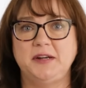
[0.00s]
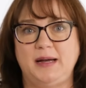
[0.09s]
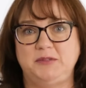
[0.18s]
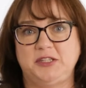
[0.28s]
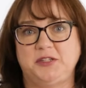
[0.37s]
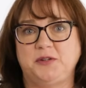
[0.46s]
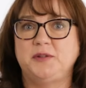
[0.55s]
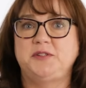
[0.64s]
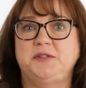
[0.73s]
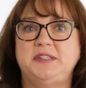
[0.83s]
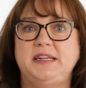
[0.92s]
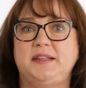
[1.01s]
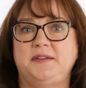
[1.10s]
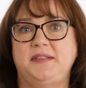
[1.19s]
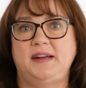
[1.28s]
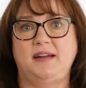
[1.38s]
objects are closer
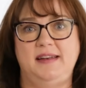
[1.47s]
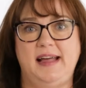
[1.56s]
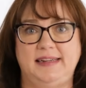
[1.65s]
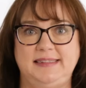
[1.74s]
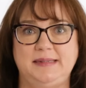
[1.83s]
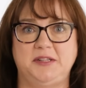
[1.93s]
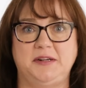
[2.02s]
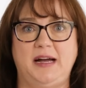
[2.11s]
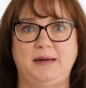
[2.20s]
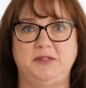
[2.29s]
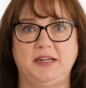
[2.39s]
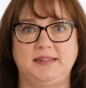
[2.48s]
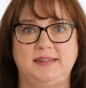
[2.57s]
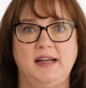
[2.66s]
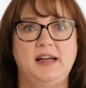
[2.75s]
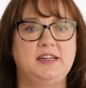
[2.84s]
together than non-similar objects.